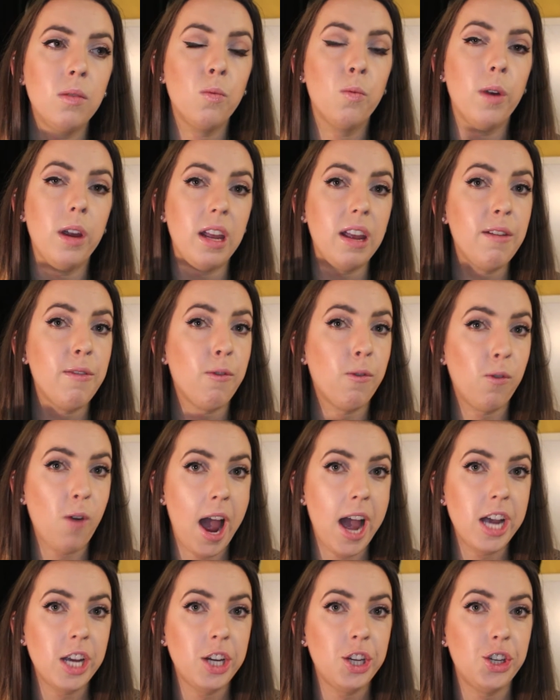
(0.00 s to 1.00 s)
really
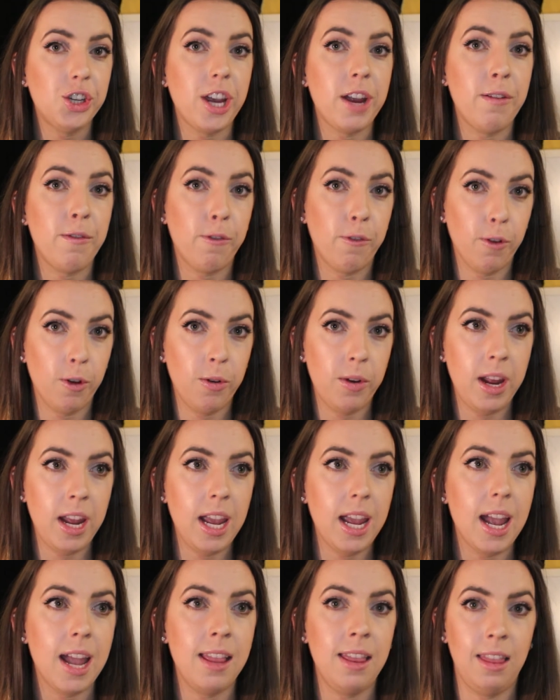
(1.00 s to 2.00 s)
fresh and
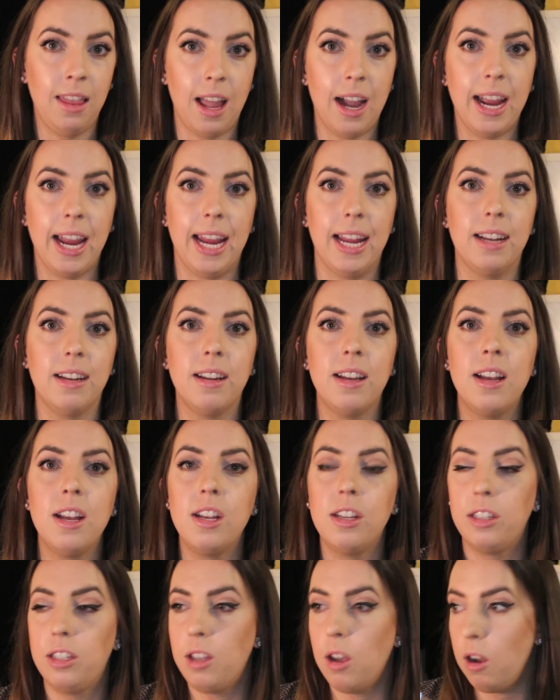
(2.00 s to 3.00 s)
fruity and light.
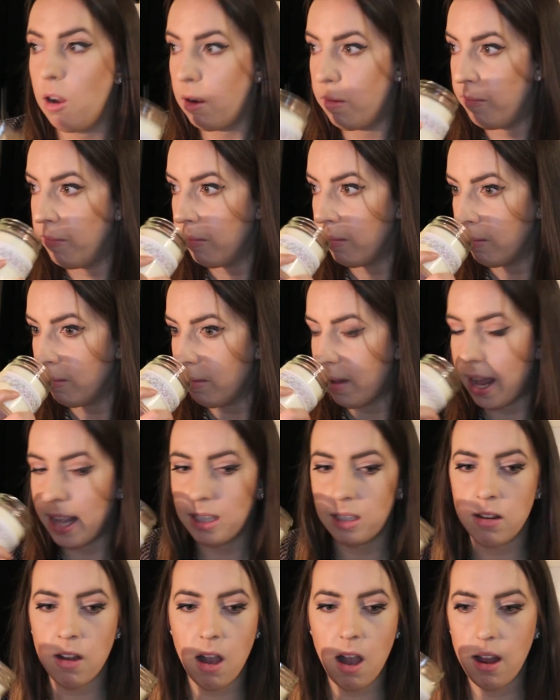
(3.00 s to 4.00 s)
So
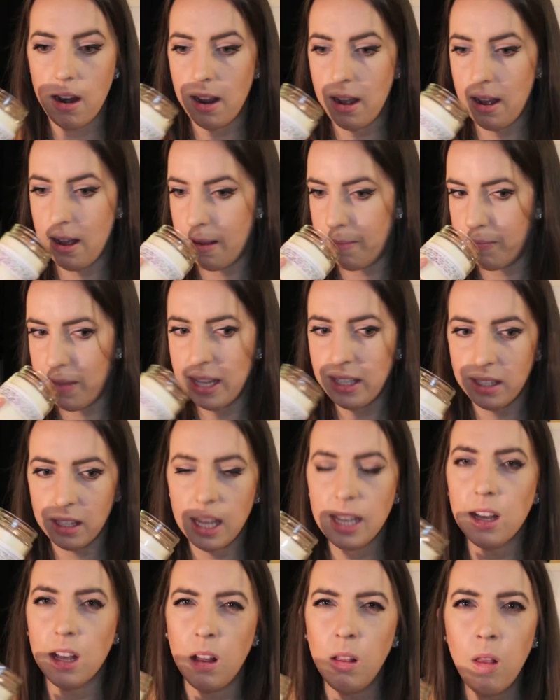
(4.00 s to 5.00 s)
it's not, um, it's
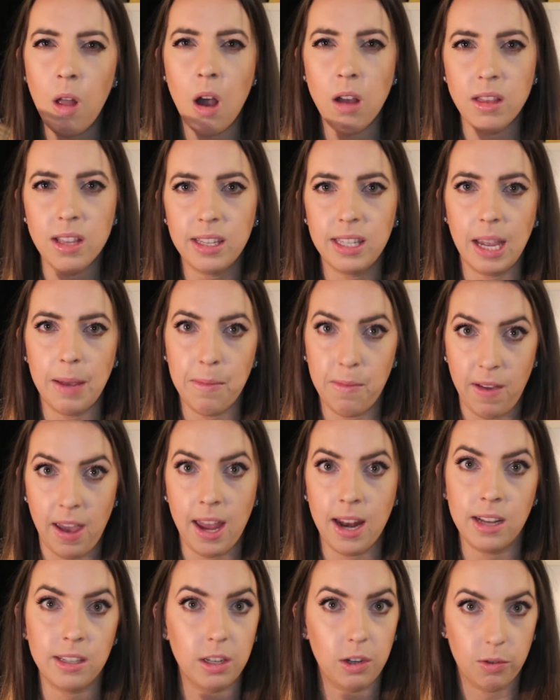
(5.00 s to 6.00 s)
like along the same
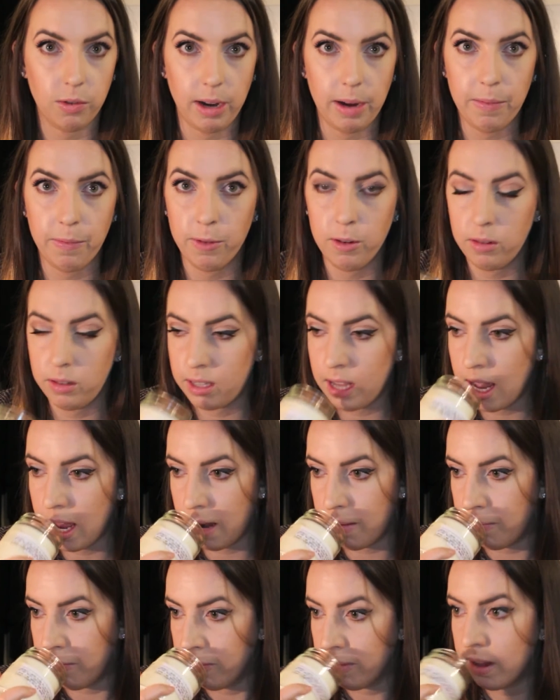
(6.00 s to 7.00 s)
vein as a grapefruit
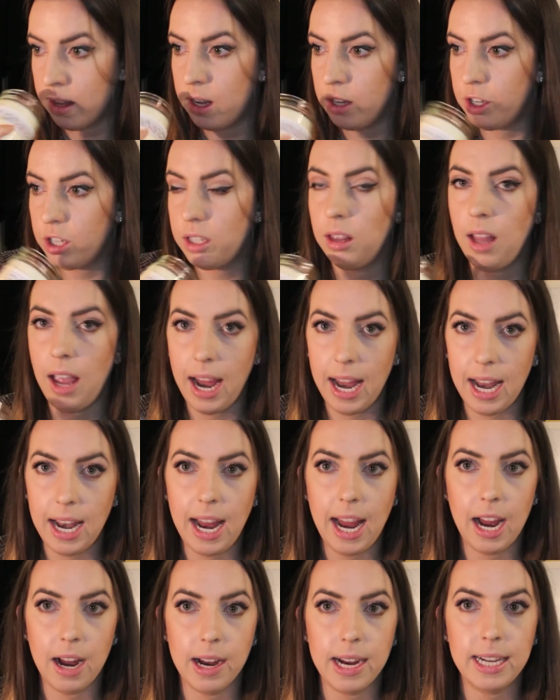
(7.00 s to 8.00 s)
scent, just light,
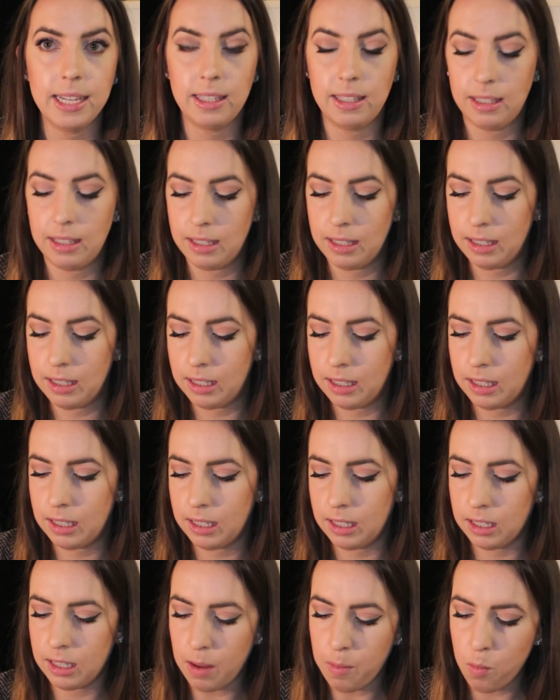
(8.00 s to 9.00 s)
airy,
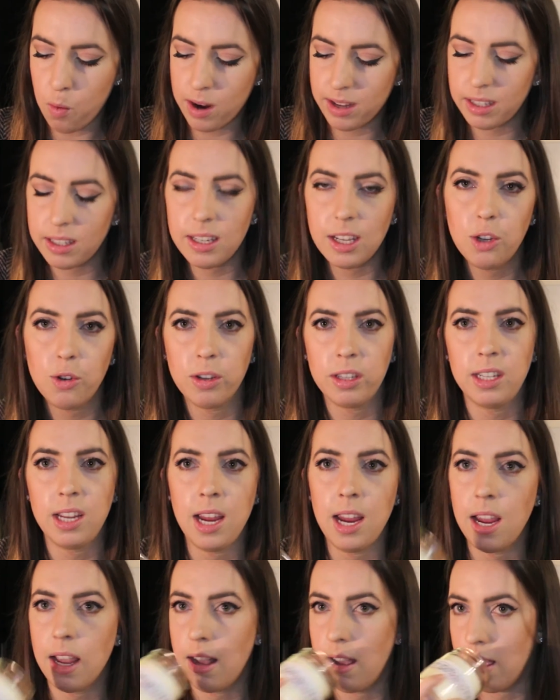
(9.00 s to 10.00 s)
somewhat
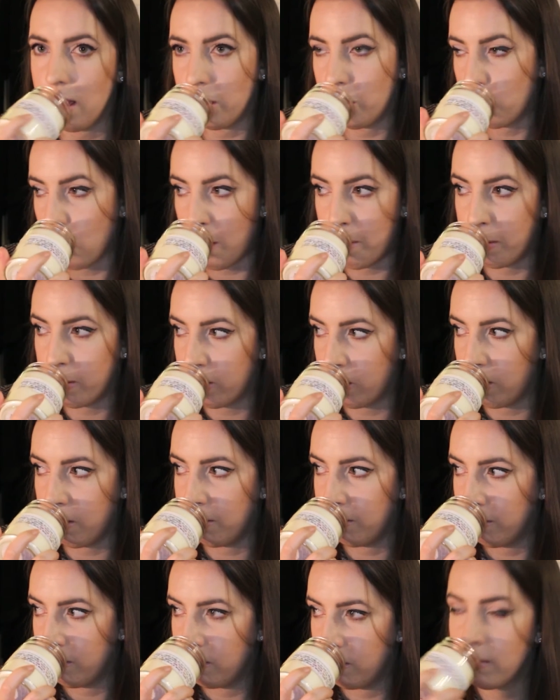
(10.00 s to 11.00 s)
citrusy, uh,
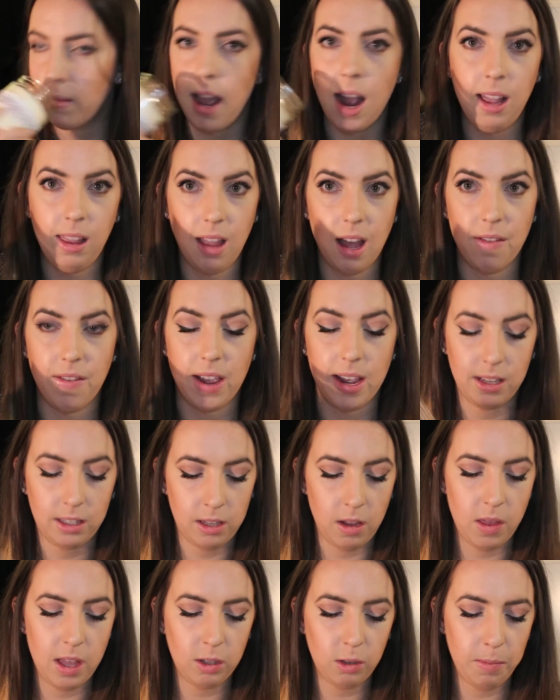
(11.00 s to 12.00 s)
tropical. I love it.
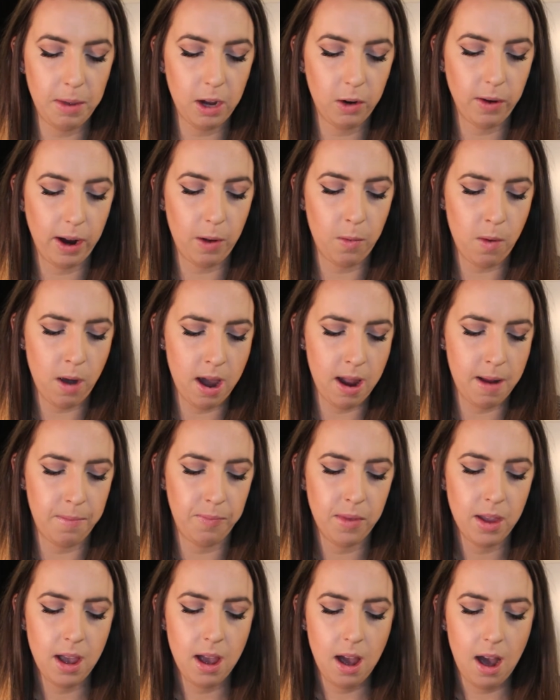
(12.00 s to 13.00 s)
So this will be a great one.
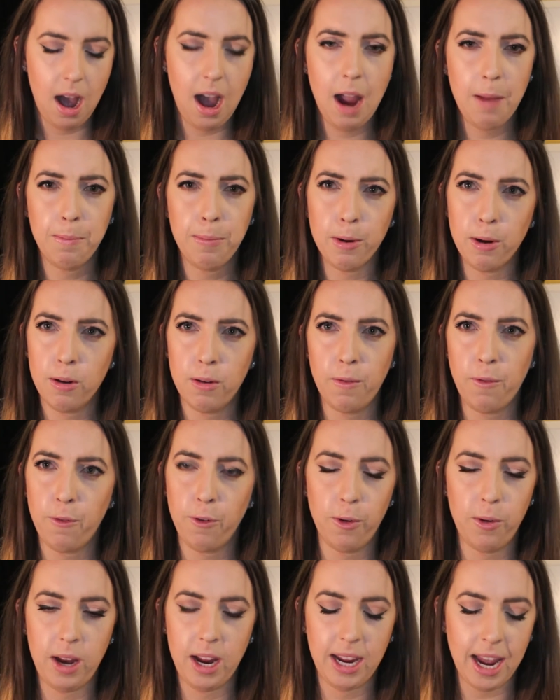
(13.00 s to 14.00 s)
I burn
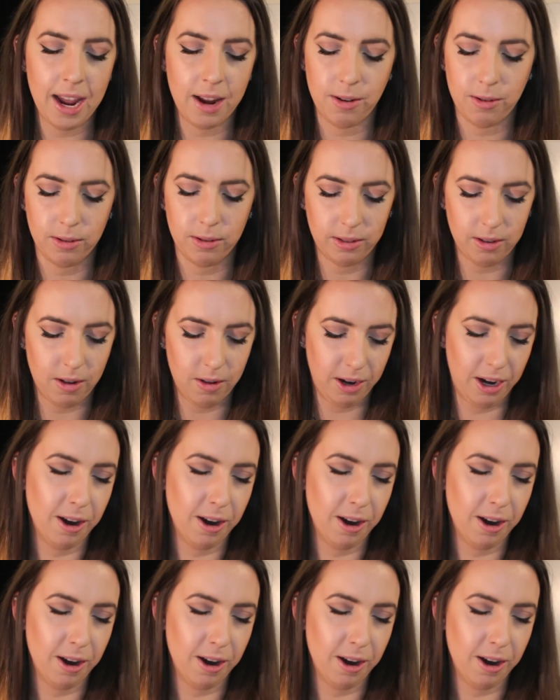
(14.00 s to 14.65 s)
fruity candles all